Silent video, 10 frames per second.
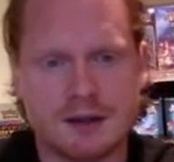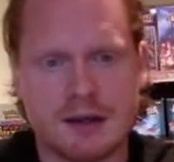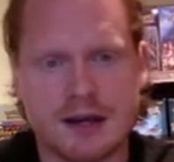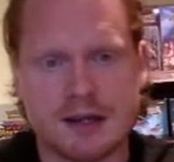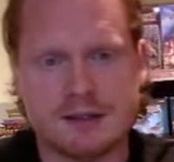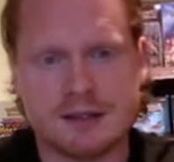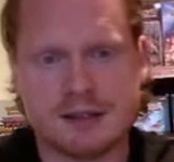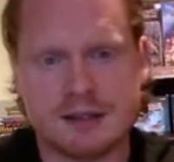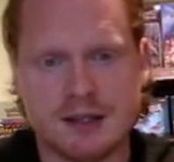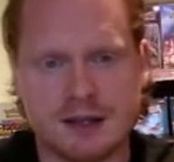And
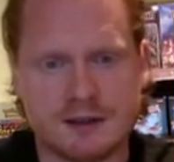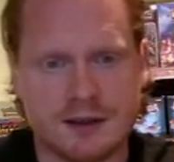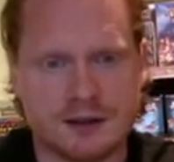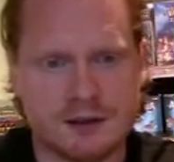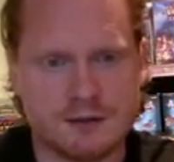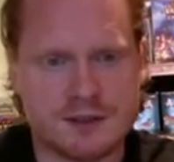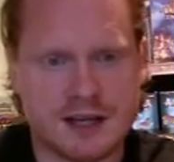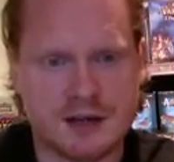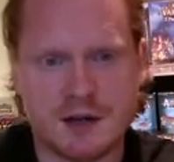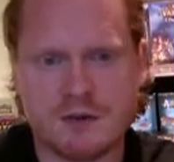yeah, I'd love to
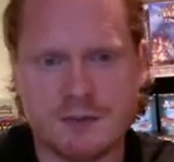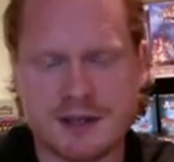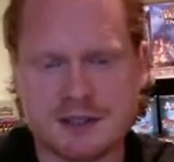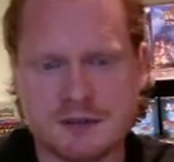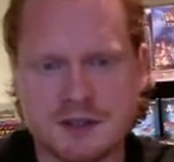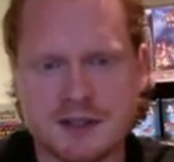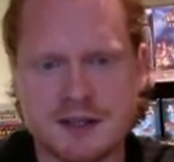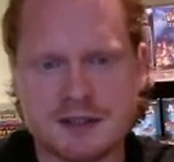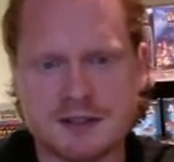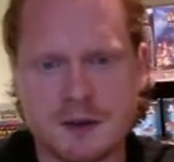get an Overmaster in
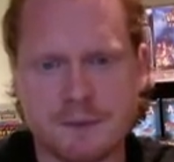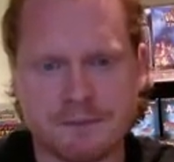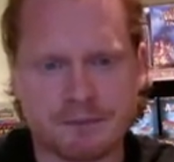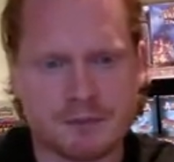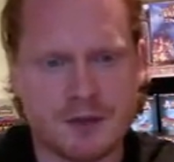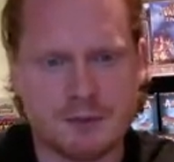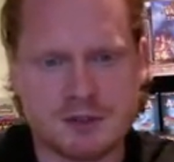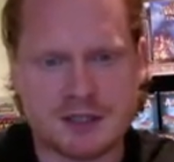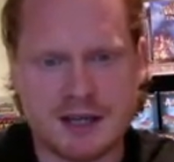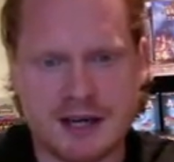there. So I'm
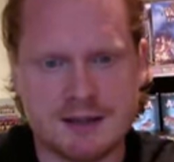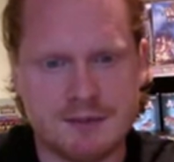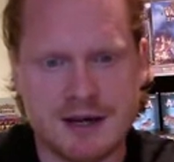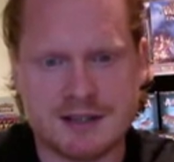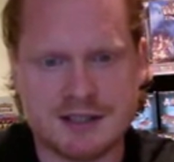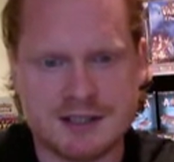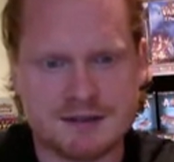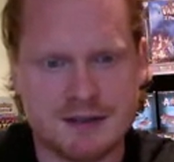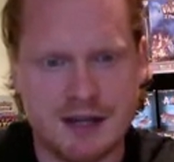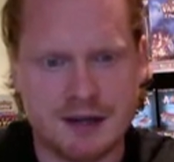just going to add him as he is
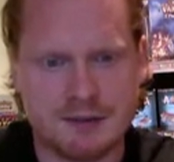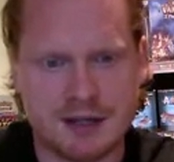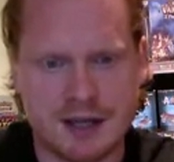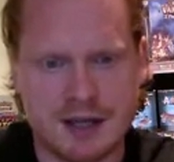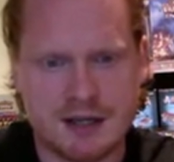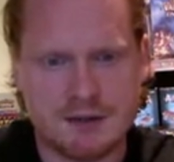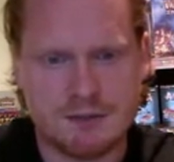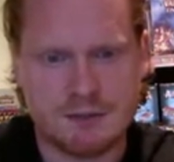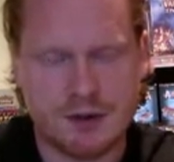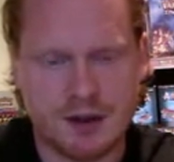for now. Again,
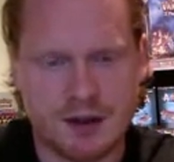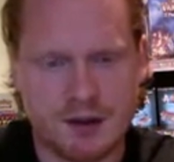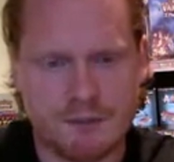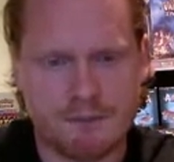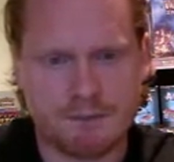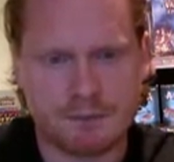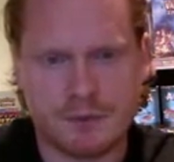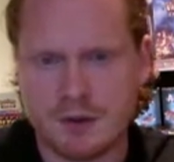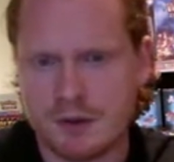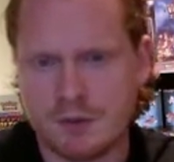
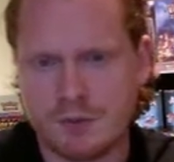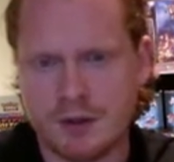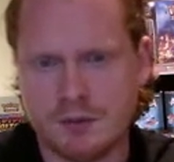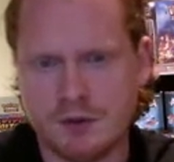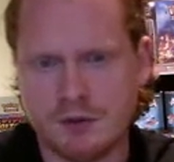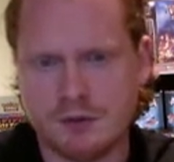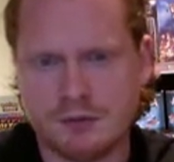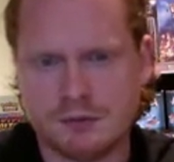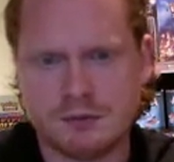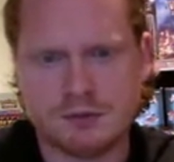we will,
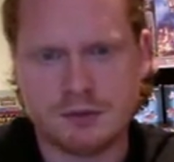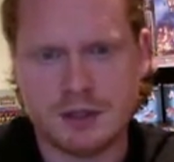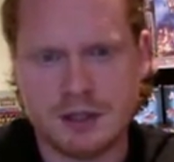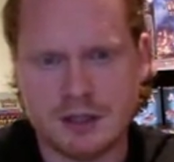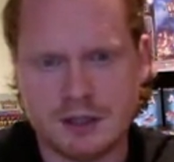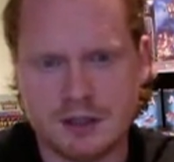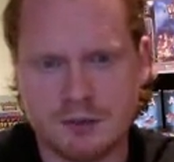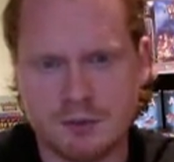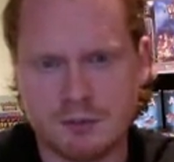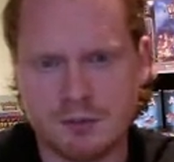you
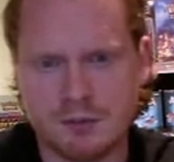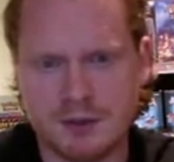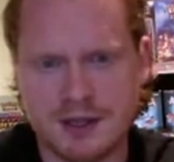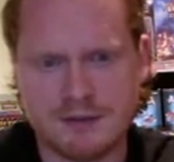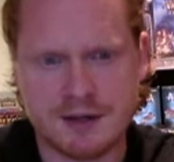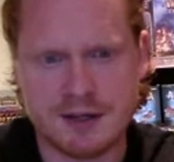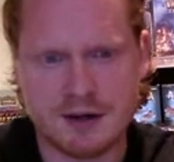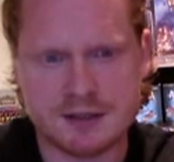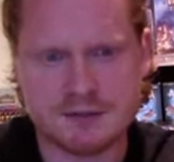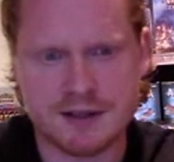know, we'll leave any
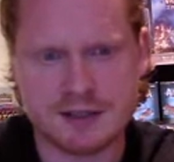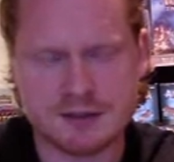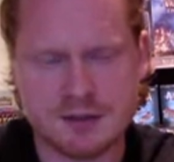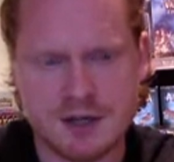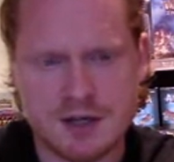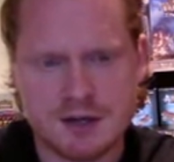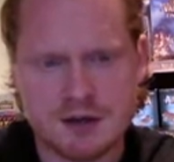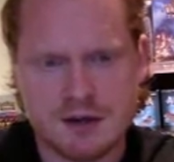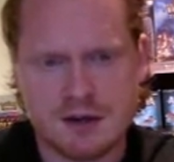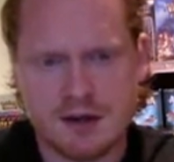artifacts up.
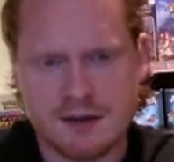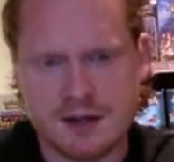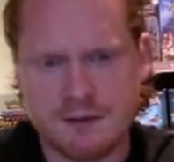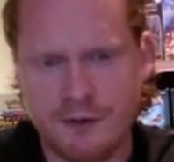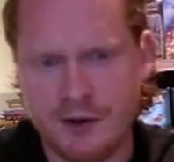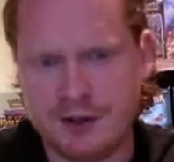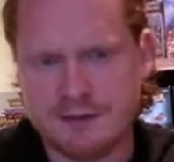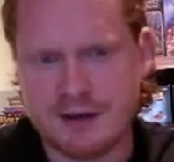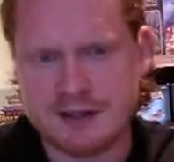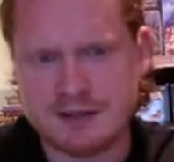The Infernal
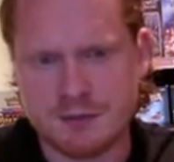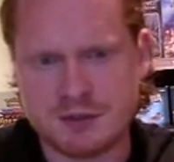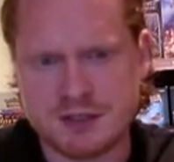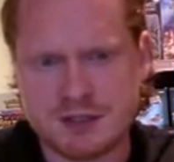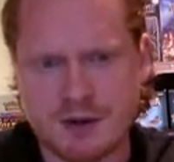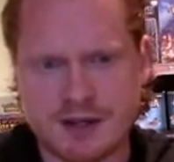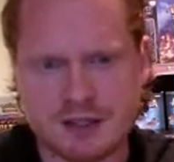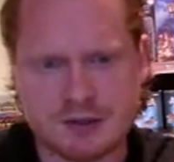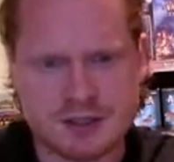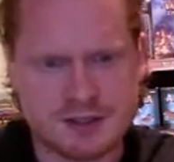Advance option is quite
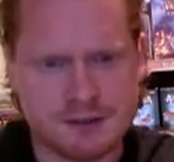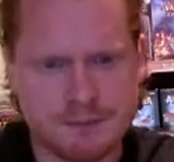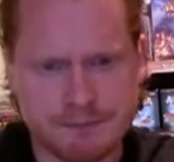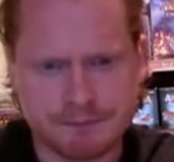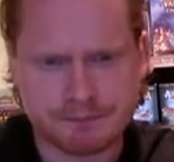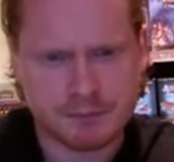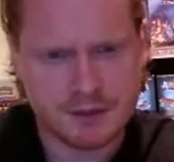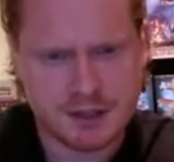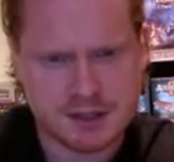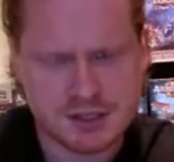interesting.
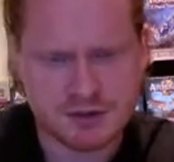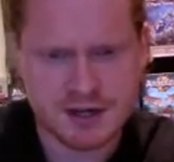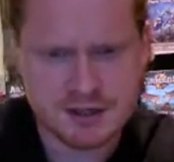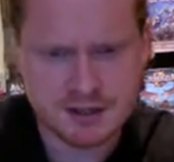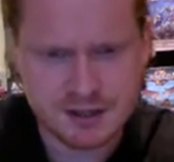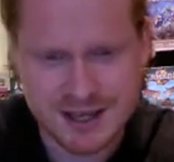Strider,